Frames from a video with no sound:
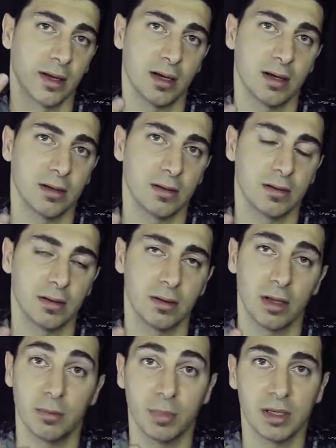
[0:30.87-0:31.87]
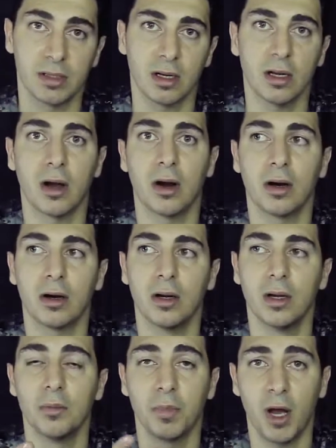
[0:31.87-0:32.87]
and they basically are
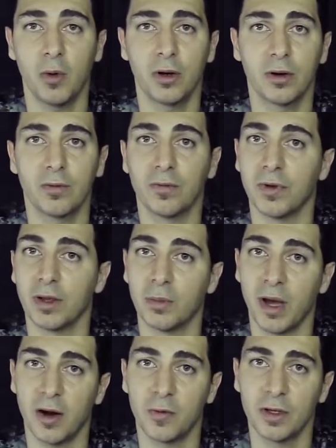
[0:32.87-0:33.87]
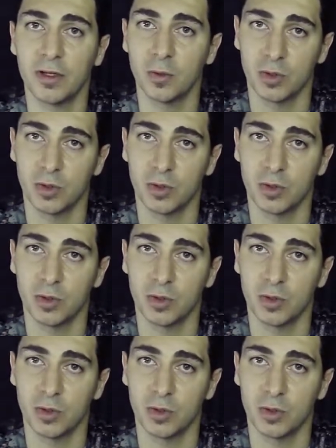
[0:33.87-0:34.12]
powered via batteries,